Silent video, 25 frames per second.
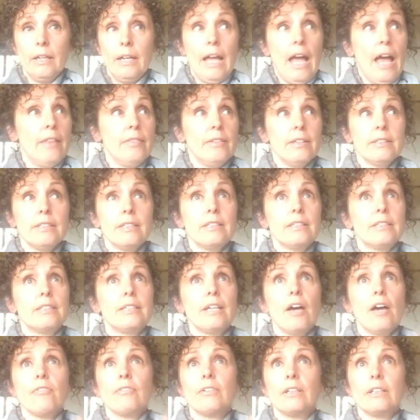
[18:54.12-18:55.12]
and this is
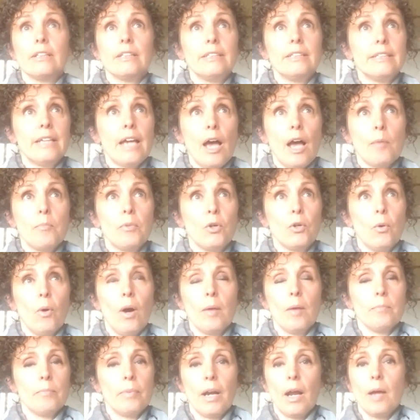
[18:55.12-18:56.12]
definitely taboo,
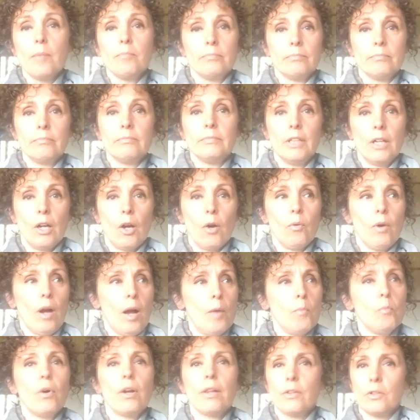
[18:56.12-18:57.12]
but I'm, you know,
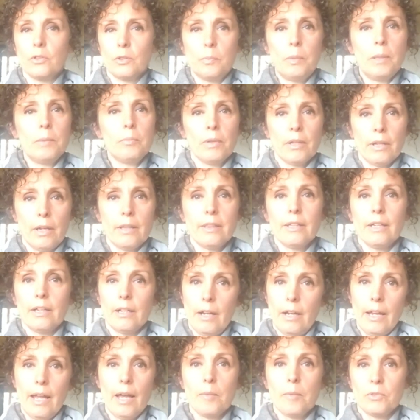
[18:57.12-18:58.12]
I'm one of those people that I think
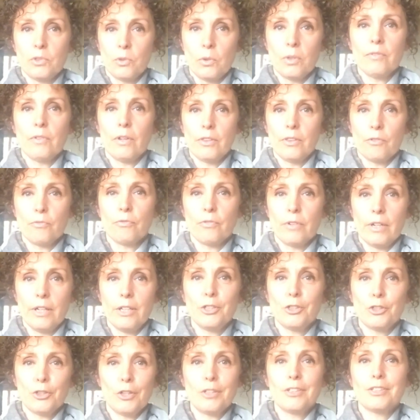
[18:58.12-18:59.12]
I am sort of on the
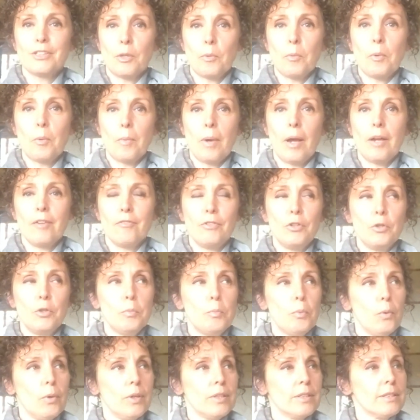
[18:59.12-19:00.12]
fringe on some of my
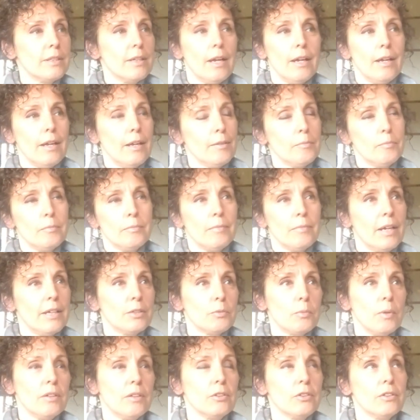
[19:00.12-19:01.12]
viewpoints, that I might as
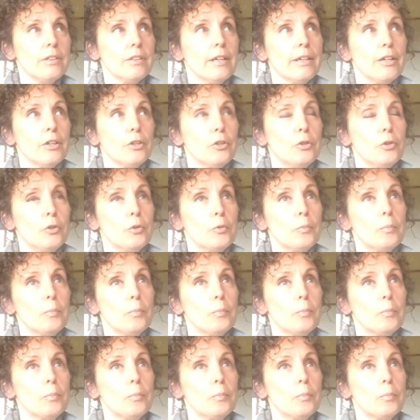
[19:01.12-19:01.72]
well look like a kook,